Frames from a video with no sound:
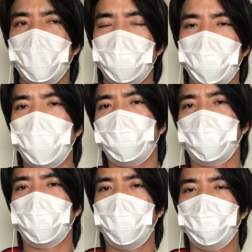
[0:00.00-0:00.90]
some
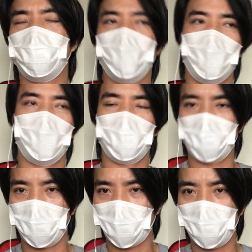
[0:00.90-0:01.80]
extra clips, and
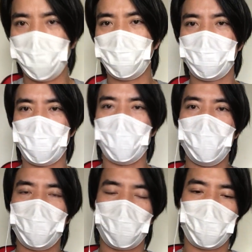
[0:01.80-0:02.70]
then it freezes
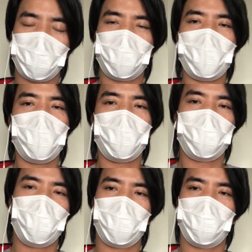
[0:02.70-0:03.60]
again. There goes another
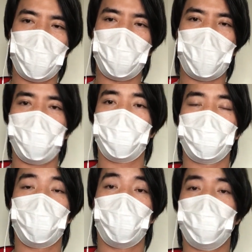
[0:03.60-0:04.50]
four to five
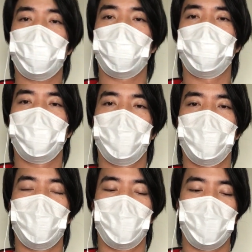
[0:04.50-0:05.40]
hours of work.
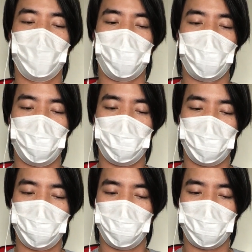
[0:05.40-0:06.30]
Um,
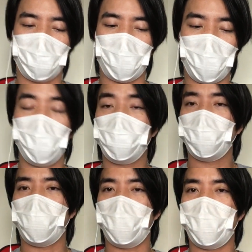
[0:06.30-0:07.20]
I wish
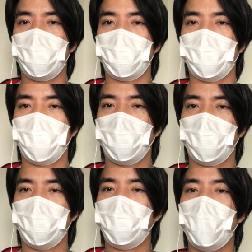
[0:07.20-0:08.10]
it had
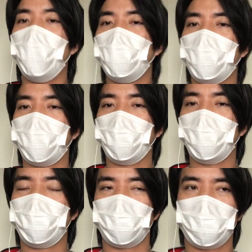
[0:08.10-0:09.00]
a mode where you
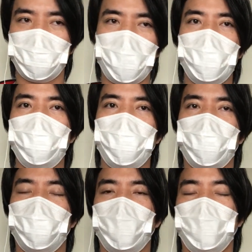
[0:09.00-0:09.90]
can just save
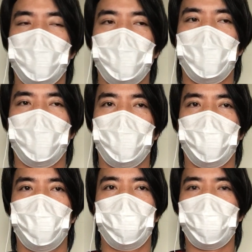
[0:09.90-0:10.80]
it
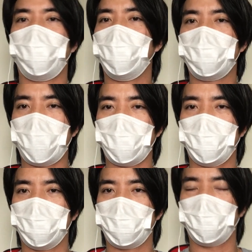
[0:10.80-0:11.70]
in a few
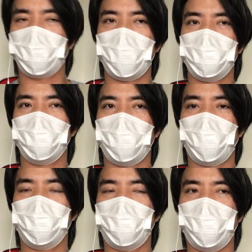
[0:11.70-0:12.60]
seconds. It doesn't.
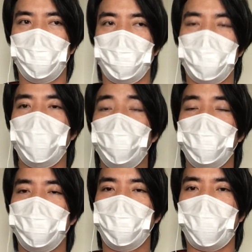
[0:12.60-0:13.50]
Every time you save
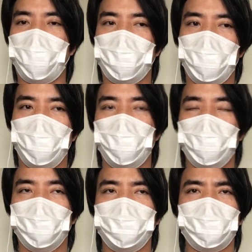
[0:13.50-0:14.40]
it, you have to
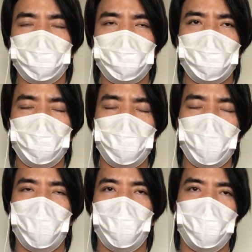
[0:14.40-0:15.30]

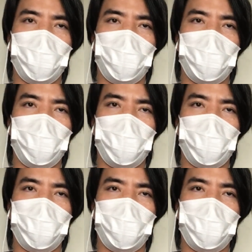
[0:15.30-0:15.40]
uh,